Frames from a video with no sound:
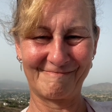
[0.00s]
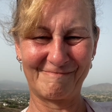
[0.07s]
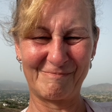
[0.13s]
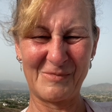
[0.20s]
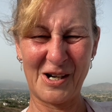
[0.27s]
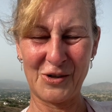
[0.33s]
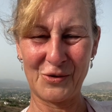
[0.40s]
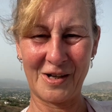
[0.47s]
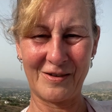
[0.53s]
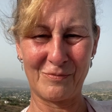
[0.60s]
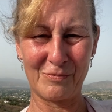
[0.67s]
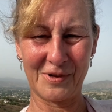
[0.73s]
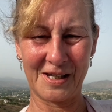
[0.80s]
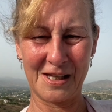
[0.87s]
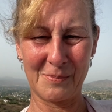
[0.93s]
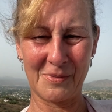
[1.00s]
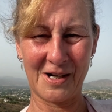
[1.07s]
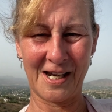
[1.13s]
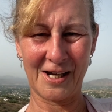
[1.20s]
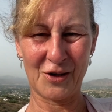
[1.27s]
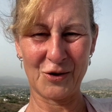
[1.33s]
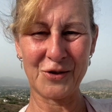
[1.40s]
Might not even bring the
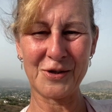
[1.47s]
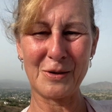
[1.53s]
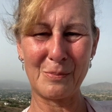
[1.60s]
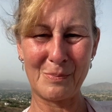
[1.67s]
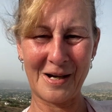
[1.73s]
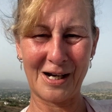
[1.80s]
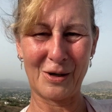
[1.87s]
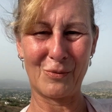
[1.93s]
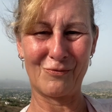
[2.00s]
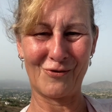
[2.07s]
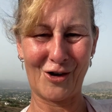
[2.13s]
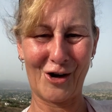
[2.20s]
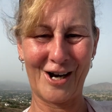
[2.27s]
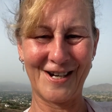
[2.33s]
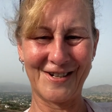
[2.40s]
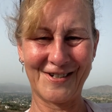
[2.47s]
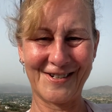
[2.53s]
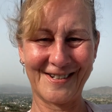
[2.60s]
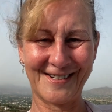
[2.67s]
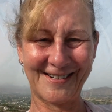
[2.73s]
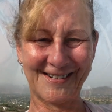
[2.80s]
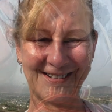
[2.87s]
bike, just come back and
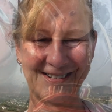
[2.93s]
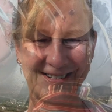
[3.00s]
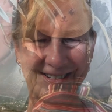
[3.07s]
write.